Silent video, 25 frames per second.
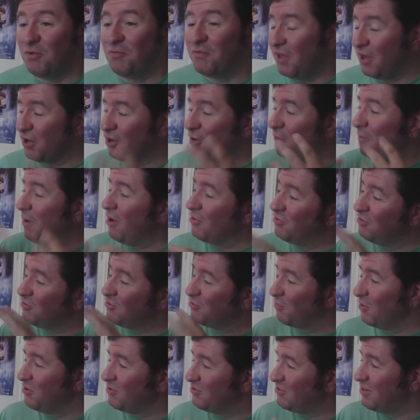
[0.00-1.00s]
Do you feel like your
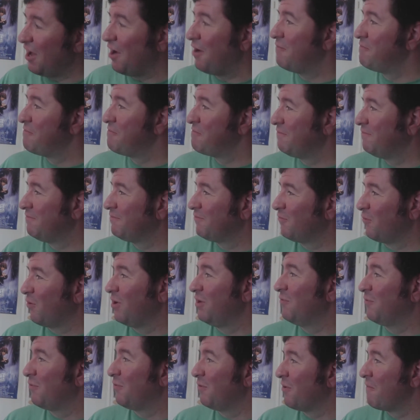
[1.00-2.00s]
mouth is rinsed out,
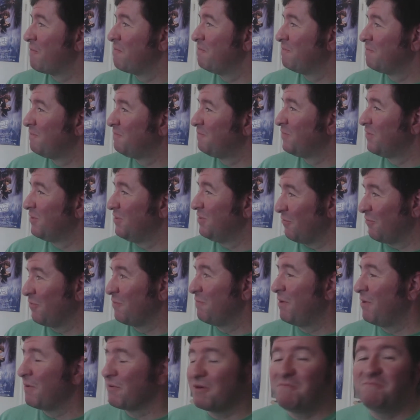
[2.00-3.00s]
ready for a
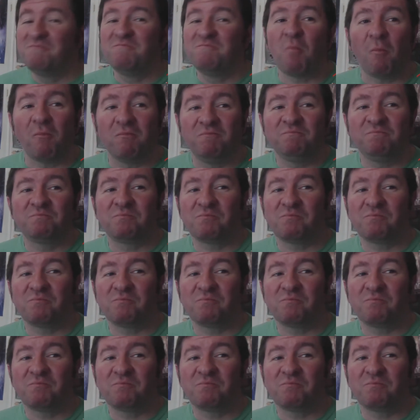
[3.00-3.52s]
different pumpkin?